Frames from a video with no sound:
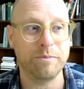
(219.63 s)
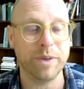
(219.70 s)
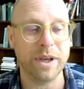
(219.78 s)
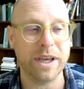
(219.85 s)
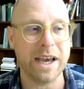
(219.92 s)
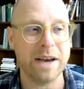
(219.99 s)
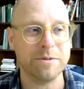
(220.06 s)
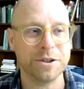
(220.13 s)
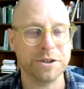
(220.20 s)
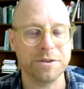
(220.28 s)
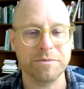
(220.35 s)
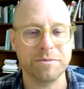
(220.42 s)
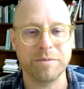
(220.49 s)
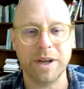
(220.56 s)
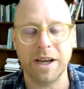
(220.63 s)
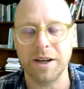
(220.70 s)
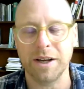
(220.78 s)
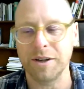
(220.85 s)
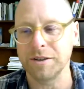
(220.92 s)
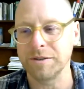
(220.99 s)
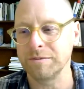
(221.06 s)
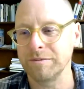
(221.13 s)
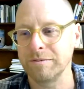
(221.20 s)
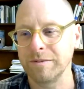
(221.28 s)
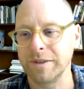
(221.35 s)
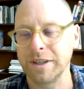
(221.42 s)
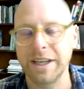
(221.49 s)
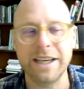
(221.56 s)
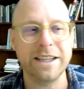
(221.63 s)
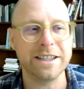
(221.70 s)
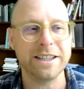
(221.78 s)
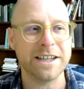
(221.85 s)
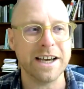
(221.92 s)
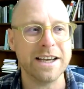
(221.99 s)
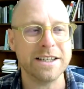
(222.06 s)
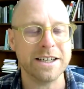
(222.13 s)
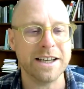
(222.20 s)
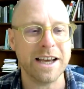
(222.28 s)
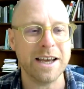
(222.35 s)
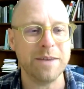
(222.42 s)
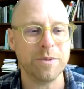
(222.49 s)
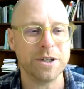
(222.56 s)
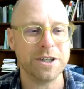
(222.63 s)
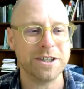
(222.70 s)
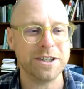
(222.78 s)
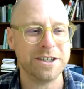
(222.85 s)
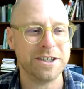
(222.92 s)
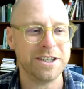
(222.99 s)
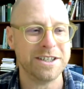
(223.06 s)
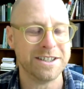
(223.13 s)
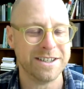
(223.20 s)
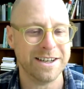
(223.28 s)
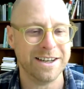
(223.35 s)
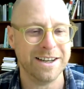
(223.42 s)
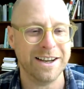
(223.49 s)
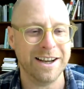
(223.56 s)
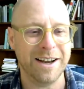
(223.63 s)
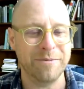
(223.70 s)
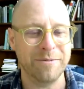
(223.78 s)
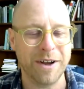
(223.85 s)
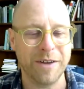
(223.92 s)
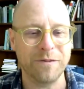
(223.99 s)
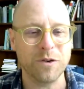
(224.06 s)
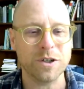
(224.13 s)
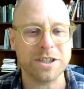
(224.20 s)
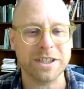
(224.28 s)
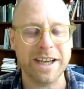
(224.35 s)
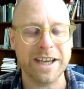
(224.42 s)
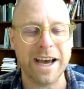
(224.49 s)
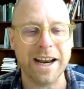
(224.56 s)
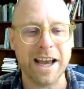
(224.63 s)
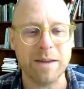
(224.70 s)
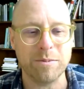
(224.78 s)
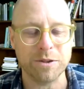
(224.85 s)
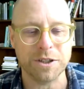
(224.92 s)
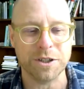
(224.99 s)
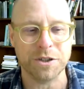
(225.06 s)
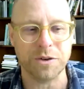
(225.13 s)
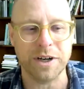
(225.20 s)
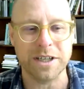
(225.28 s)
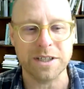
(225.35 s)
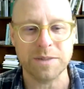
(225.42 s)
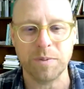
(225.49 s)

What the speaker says: being able to lead the day today, but she's unfortunately unable to join us.